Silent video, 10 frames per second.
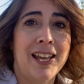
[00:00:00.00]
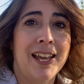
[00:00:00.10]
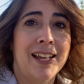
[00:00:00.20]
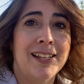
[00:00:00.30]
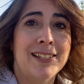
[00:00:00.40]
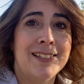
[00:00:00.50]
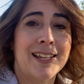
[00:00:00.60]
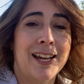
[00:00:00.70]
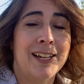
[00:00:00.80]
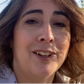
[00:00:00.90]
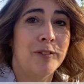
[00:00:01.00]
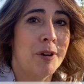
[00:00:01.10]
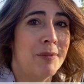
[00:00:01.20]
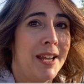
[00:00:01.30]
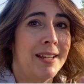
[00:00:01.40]
and I'll
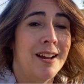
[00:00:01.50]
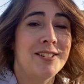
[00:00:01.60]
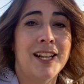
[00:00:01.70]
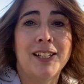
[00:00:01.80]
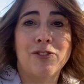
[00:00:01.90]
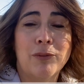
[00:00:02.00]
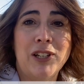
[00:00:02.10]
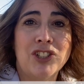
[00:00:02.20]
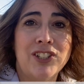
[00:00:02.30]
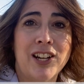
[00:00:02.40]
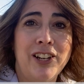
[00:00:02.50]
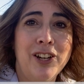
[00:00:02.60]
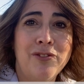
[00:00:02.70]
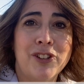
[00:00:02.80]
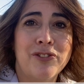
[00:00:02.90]
put my contact information down
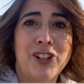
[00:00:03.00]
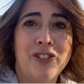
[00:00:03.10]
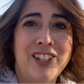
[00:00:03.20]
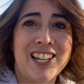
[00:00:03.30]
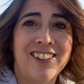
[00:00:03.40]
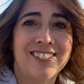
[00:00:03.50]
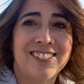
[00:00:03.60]
here. Feel free to reach out.